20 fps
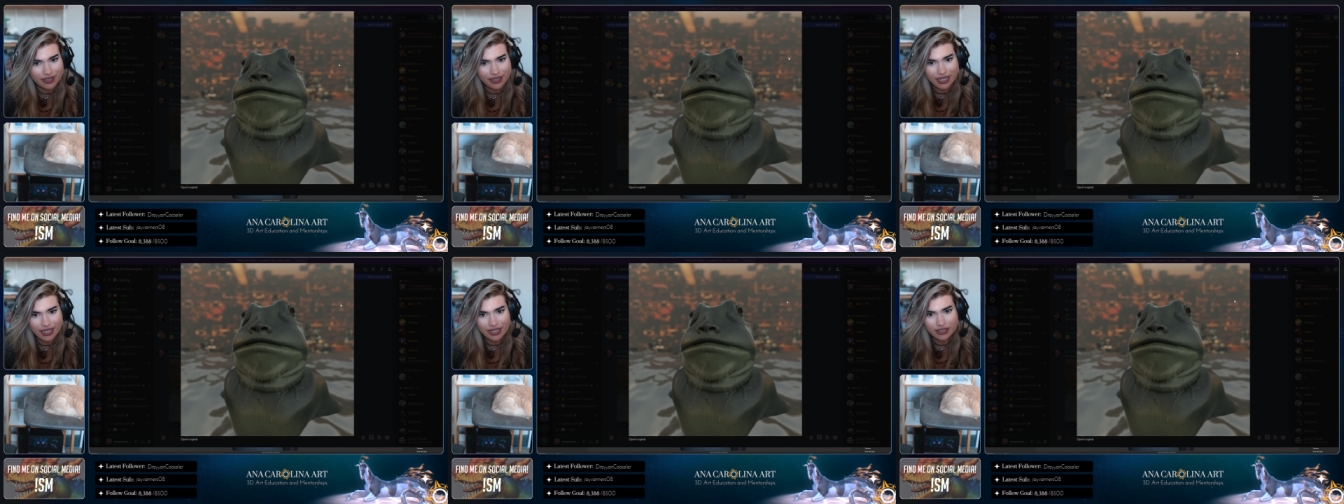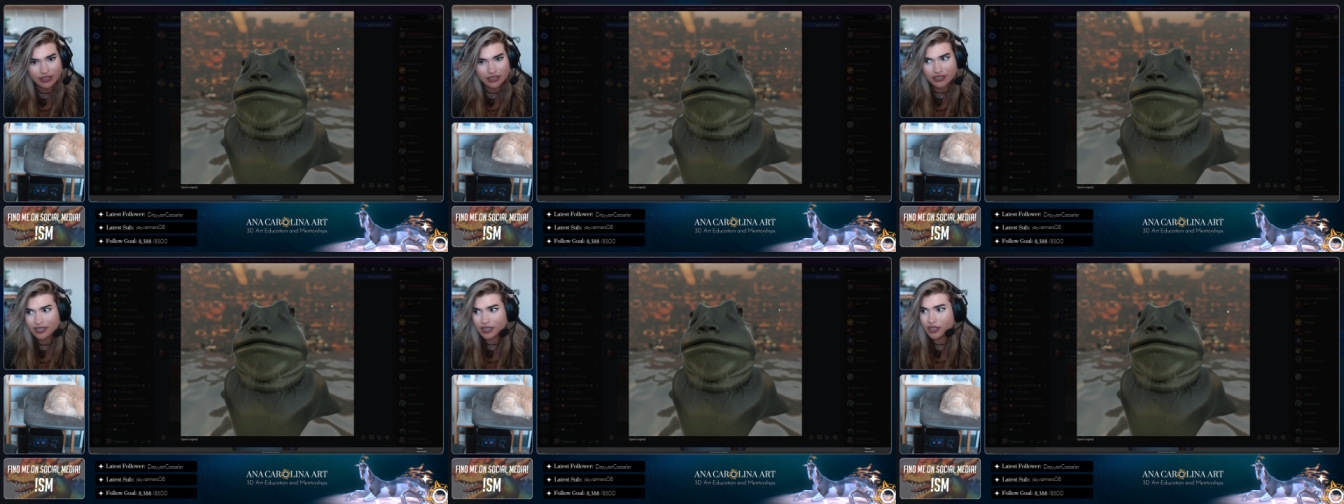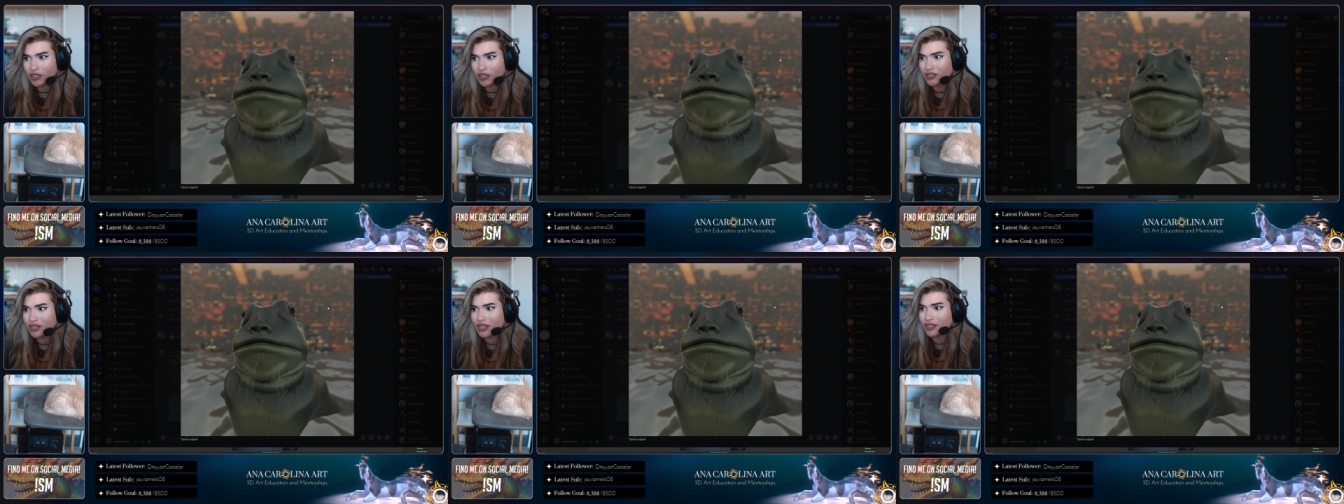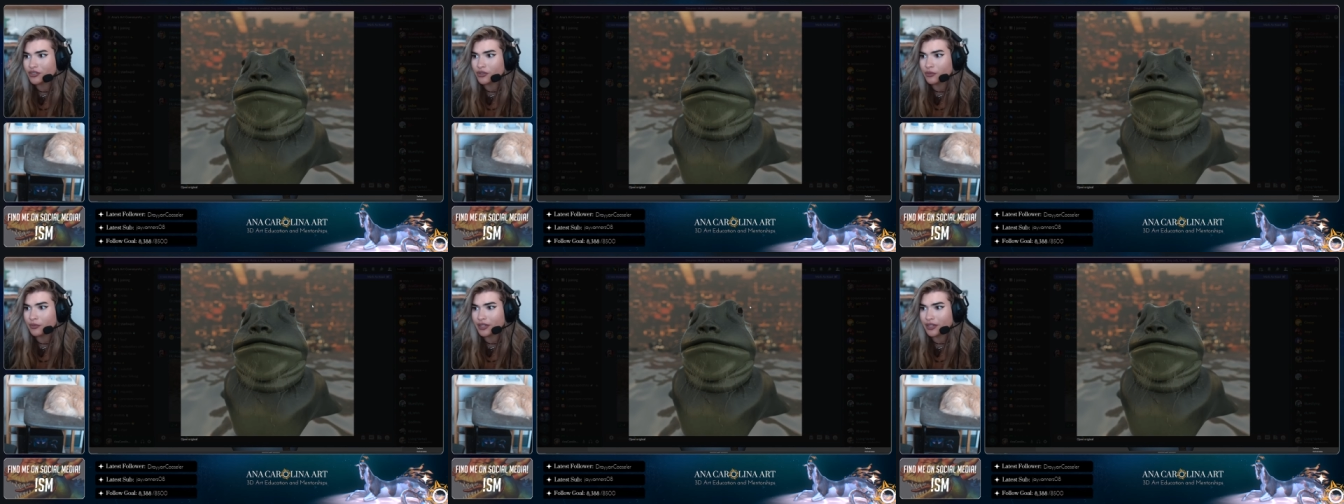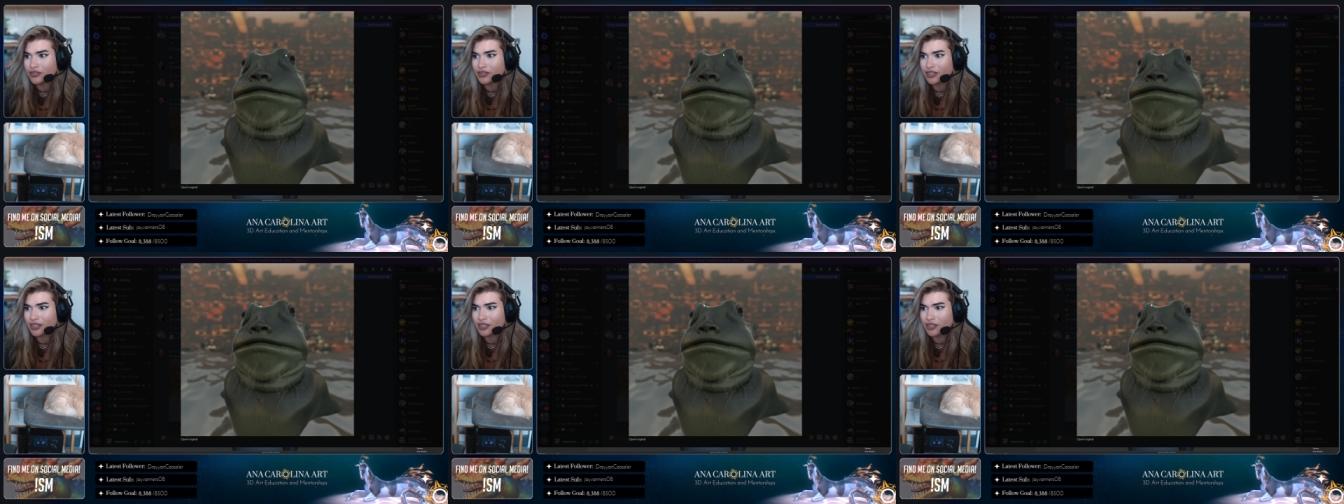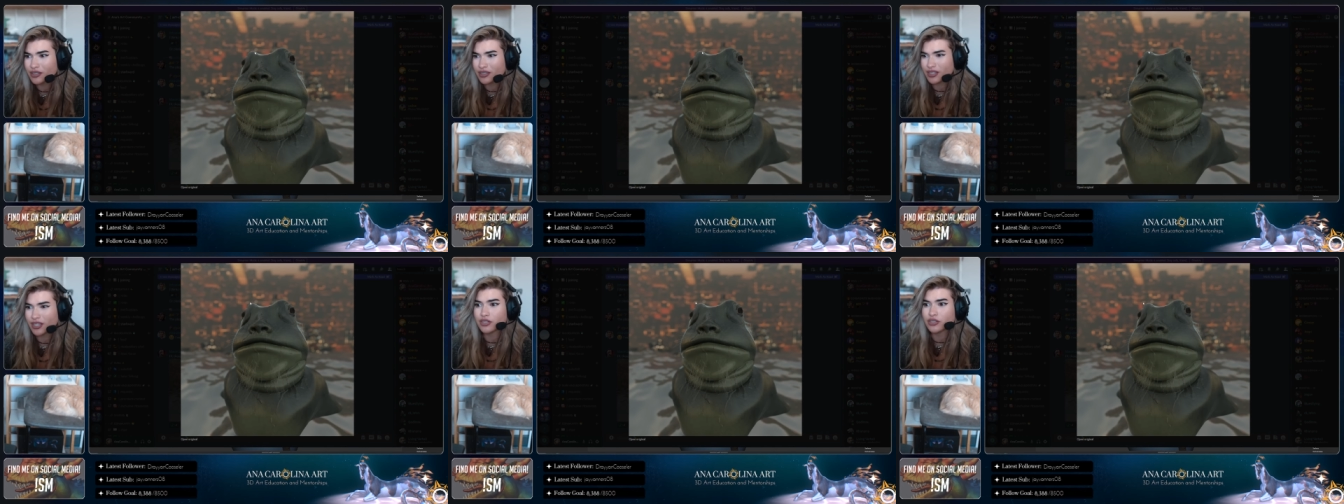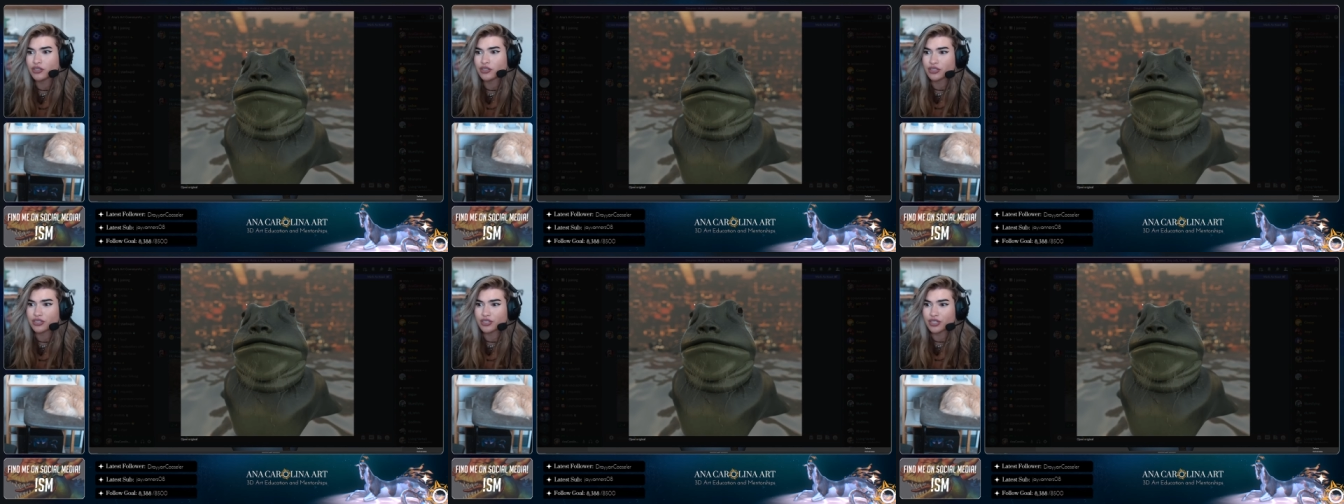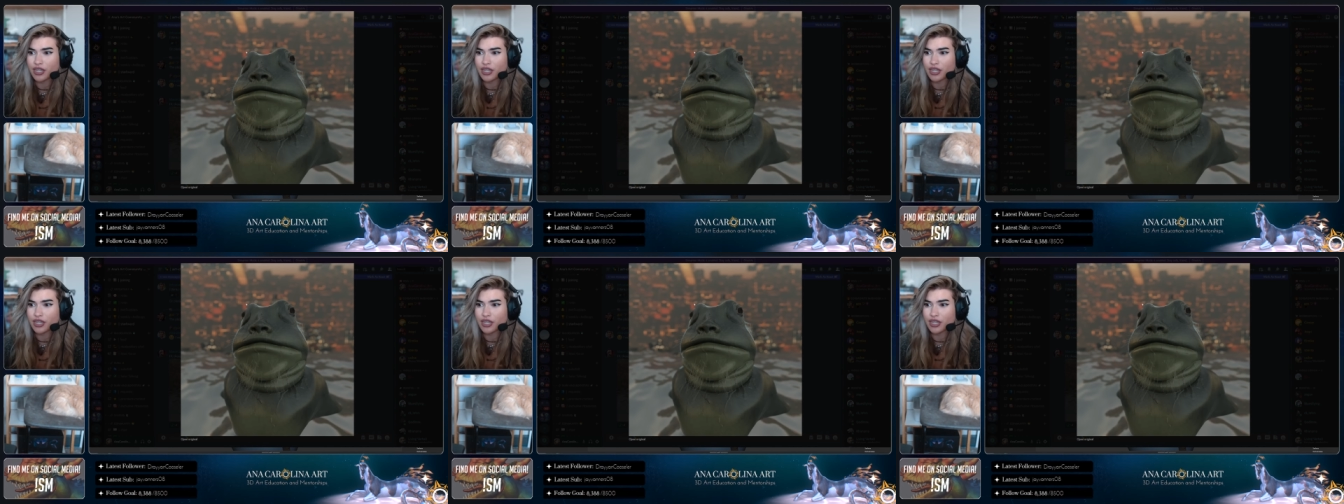Like, do you see these like geometric-ish